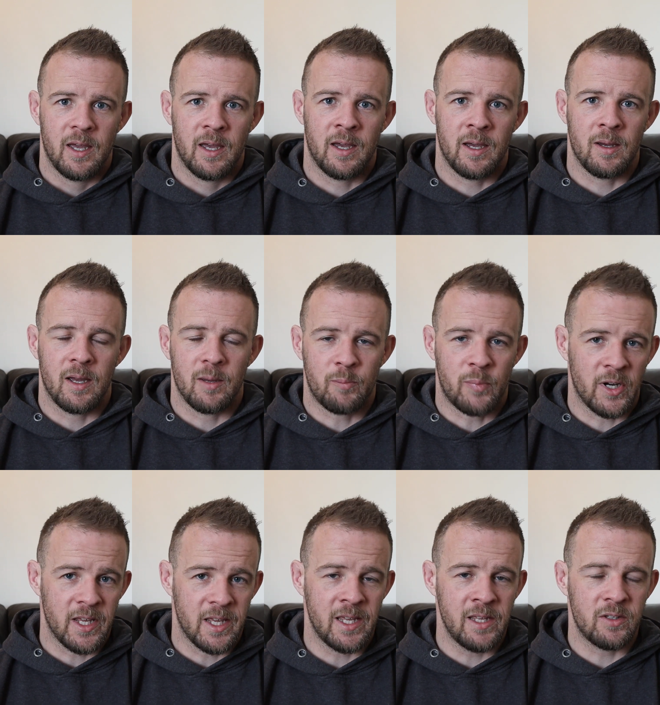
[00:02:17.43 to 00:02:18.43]

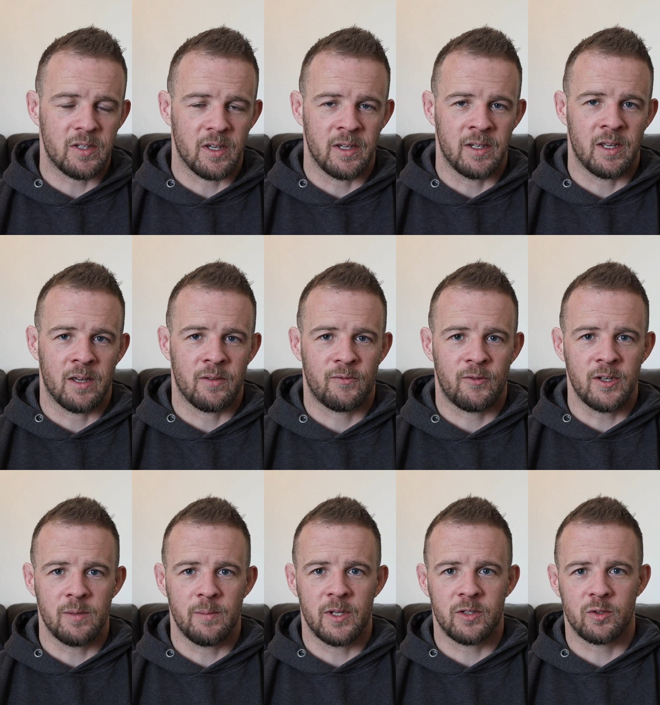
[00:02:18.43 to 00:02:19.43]
But it is a
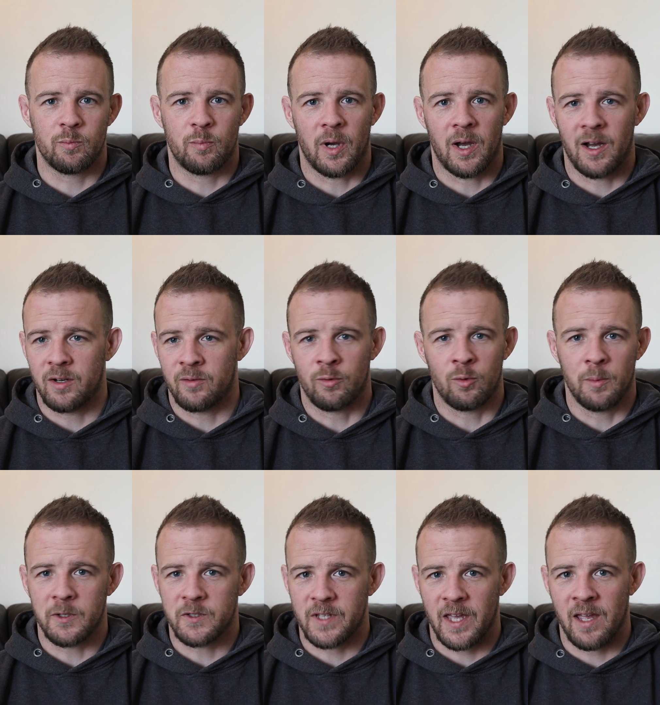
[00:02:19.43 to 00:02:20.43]
fundamental part of
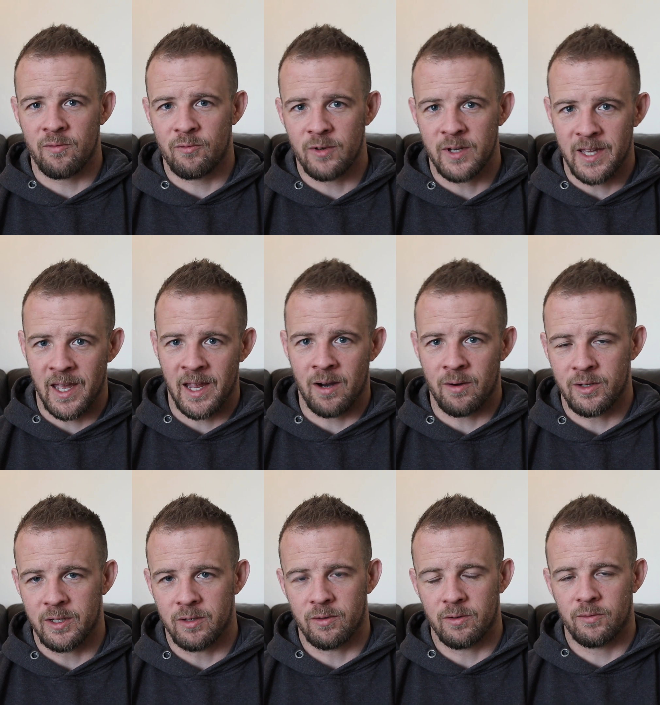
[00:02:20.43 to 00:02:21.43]
almost every
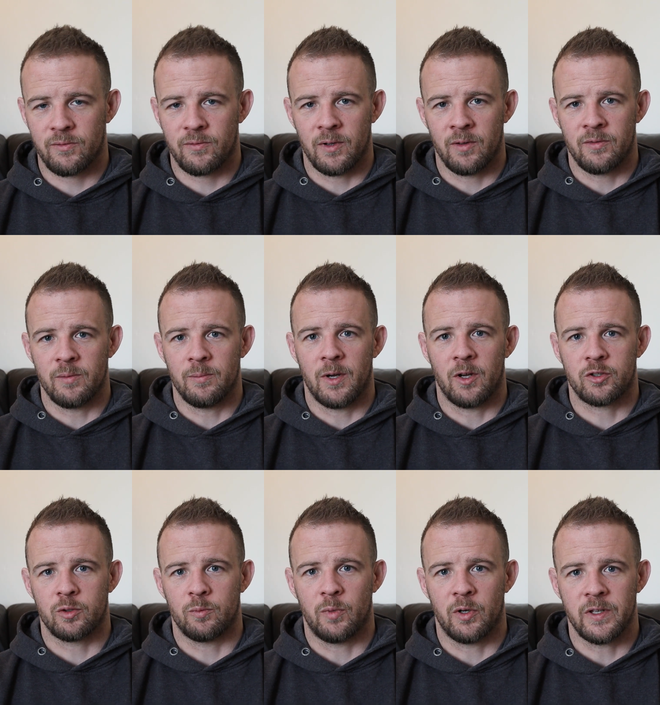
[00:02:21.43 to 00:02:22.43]
area of the
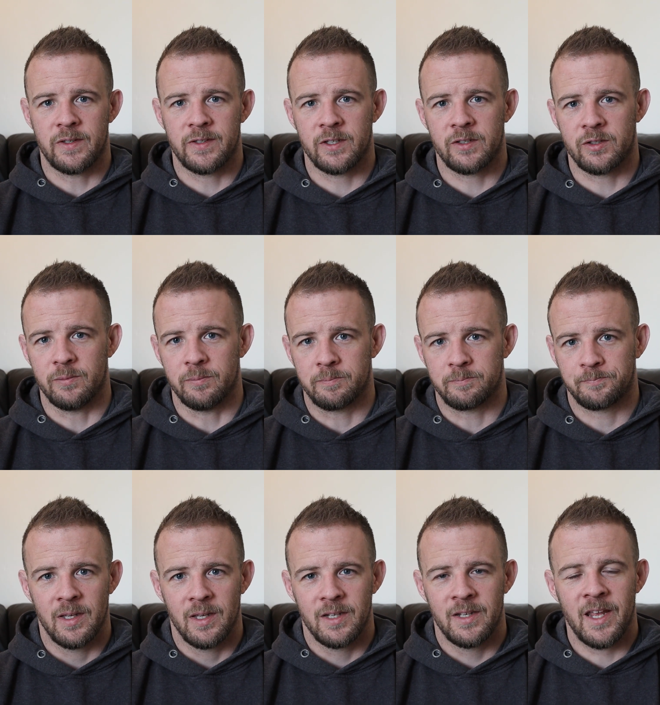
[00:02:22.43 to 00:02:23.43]
martial body system.
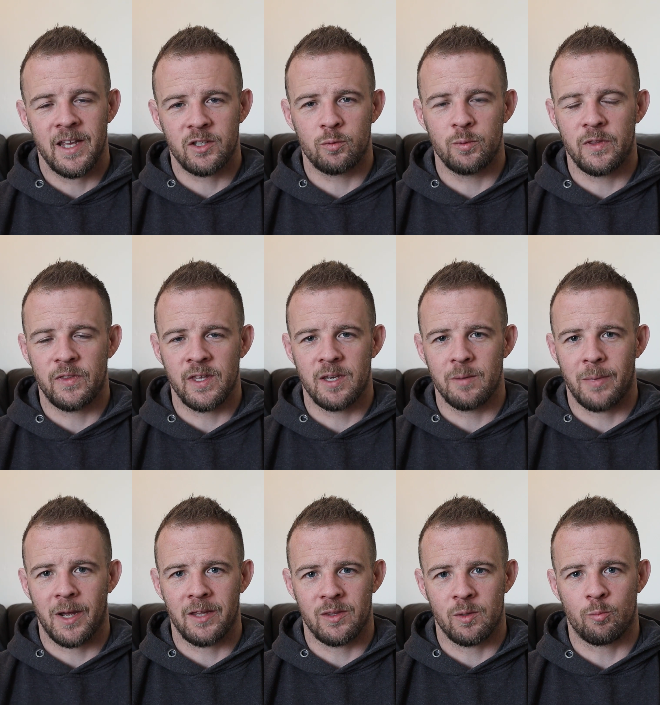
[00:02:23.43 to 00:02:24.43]
Next, we think
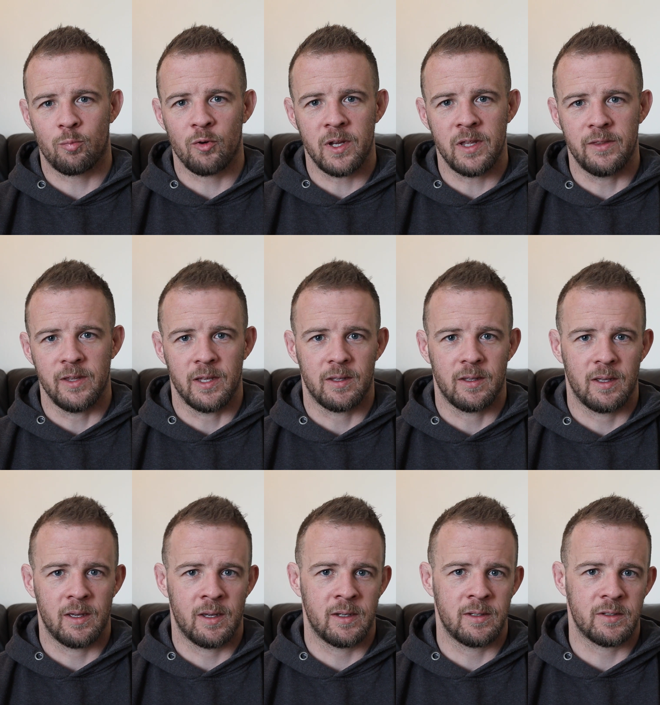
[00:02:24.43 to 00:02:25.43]
about the breathing,
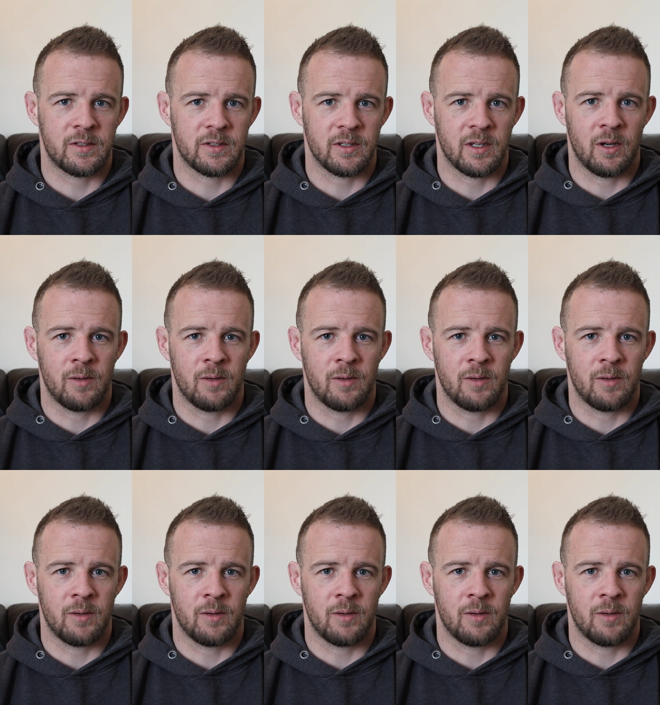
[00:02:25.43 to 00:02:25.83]
and